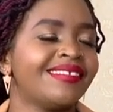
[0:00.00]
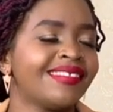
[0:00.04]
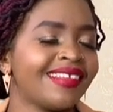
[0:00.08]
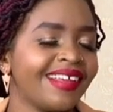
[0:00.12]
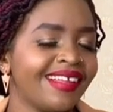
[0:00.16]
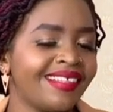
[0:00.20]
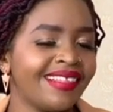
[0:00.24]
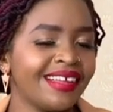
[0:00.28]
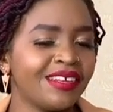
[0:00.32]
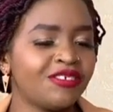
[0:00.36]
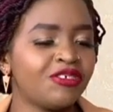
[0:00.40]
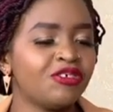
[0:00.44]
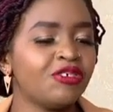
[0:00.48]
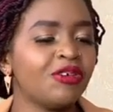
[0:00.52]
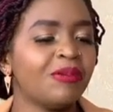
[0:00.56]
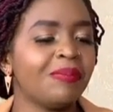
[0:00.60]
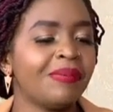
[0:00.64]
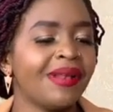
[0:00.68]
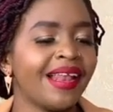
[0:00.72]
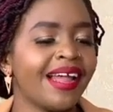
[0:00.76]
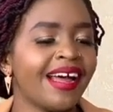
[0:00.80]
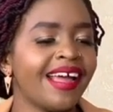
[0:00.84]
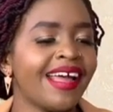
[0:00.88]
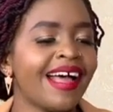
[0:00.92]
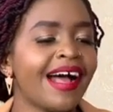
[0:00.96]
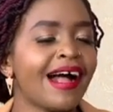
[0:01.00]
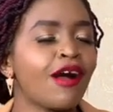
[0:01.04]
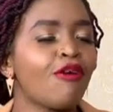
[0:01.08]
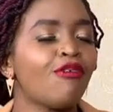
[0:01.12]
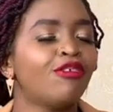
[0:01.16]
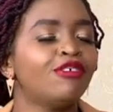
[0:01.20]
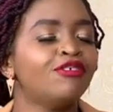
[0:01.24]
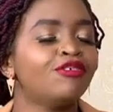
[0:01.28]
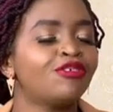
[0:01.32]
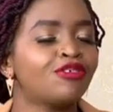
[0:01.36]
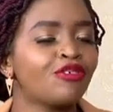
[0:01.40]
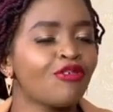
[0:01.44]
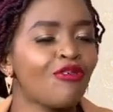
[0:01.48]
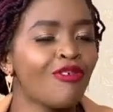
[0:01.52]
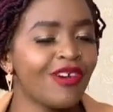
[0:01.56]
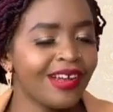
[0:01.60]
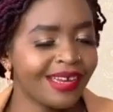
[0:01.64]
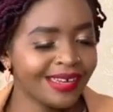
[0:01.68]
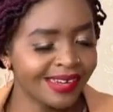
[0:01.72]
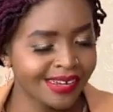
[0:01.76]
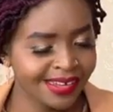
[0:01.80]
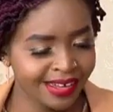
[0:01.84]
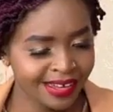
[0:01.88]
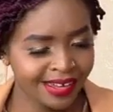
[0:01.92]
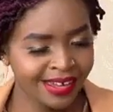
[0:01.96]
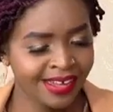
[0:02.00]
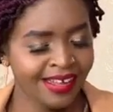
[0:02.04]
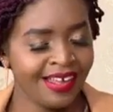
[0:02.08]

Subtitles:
said that you apply a controlled